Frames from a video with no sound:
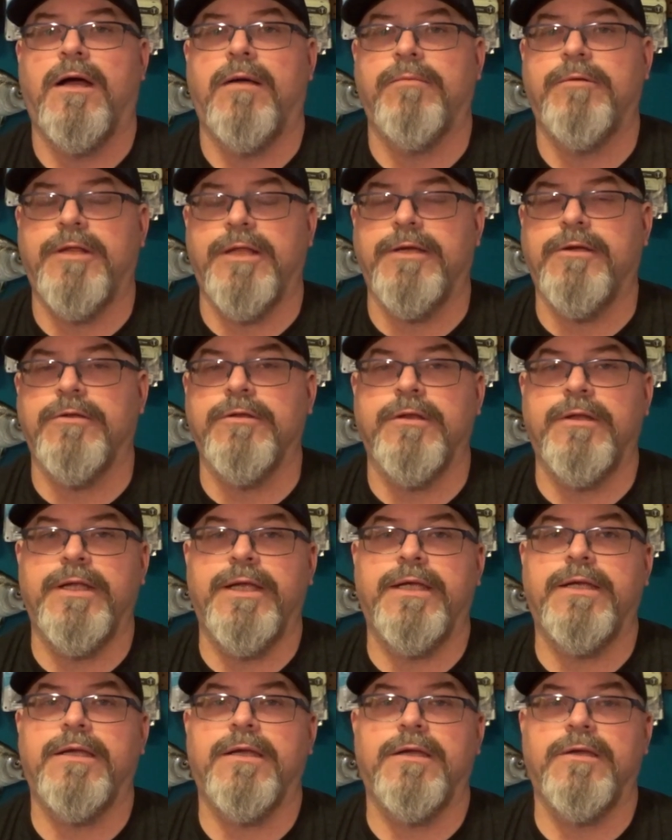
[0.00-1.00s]
Click on the
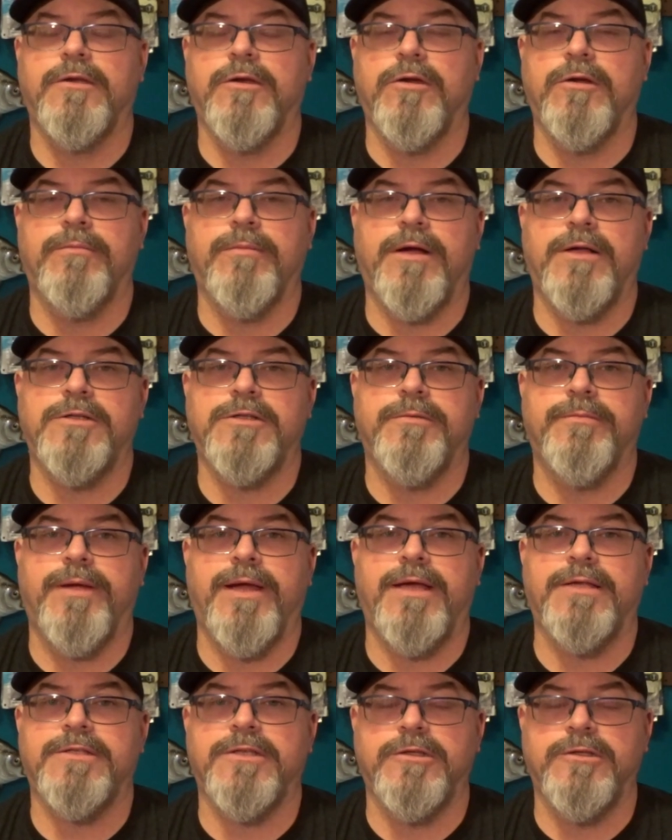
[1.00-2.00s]
link, go to
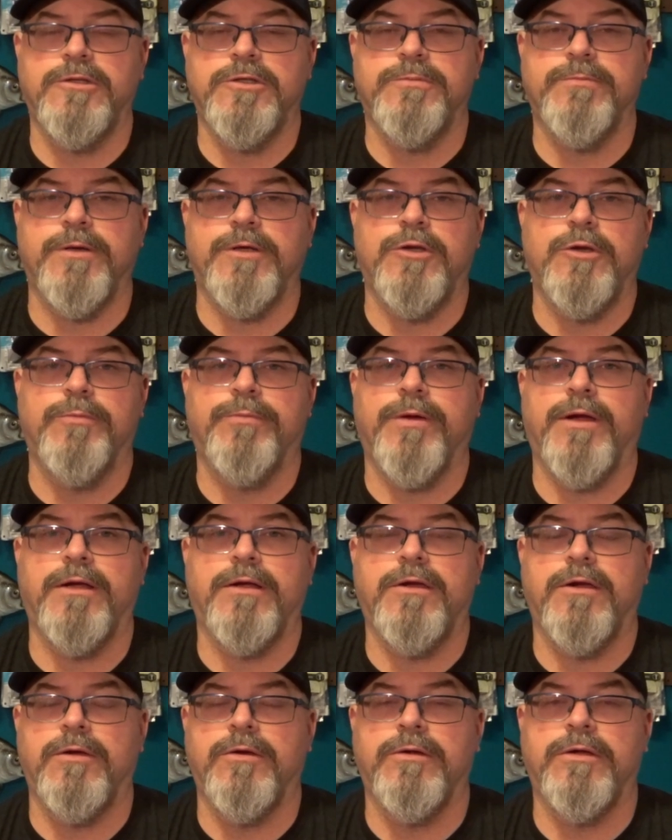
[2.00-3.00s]
Monsterbass, use my coupon
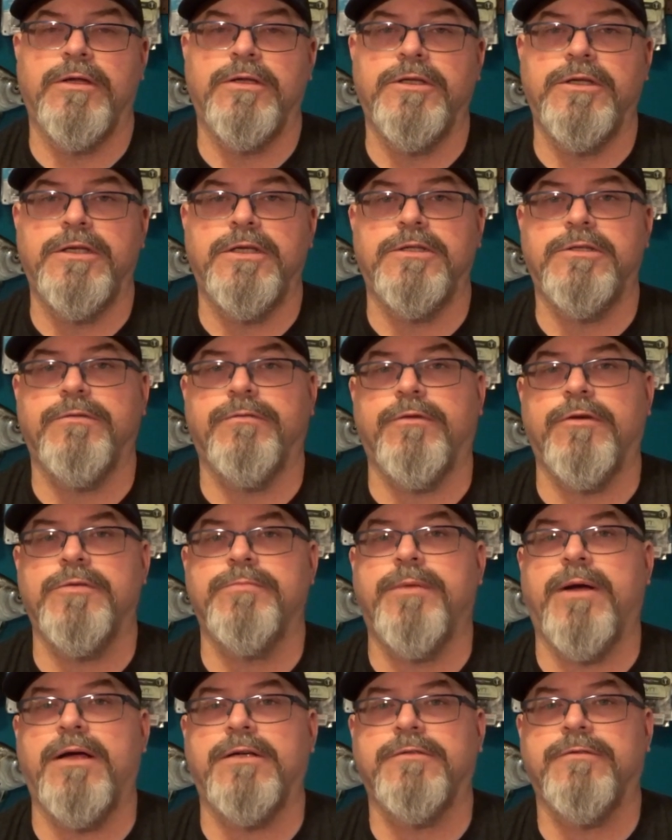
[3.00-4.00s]
code, and you can get your first
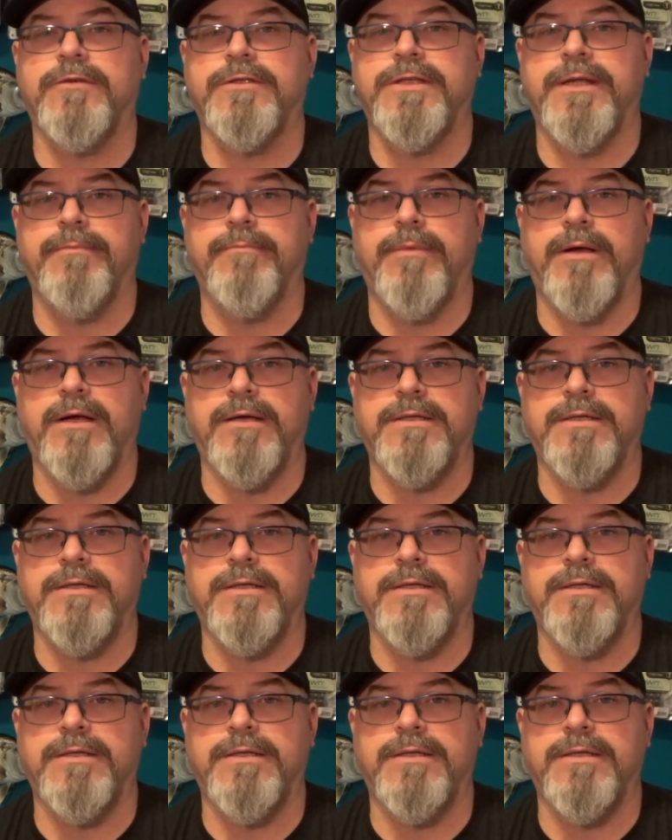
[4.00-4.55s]
box for $10.